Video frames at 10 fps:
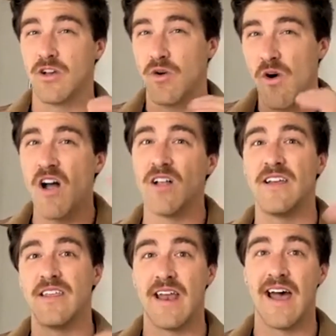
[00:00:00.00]
the
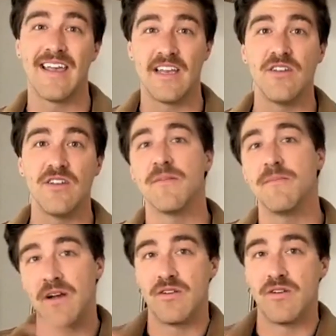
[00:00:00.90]
quality that I can do
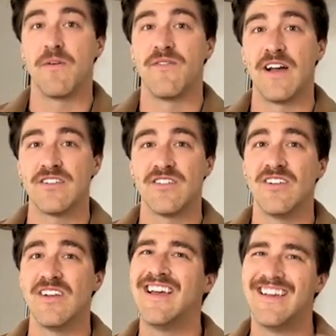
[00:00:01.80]
compared to a
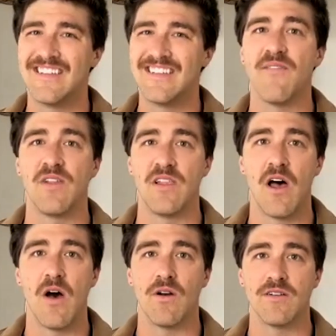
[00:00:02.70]
professional is often
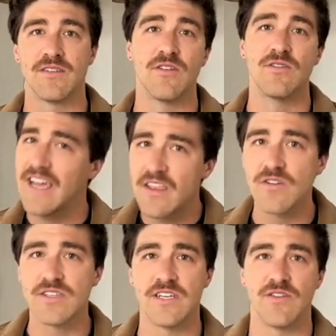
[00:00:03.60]
lower. So take
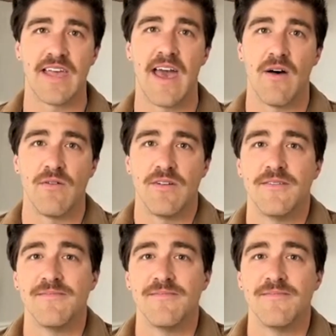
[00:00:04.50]
those into account.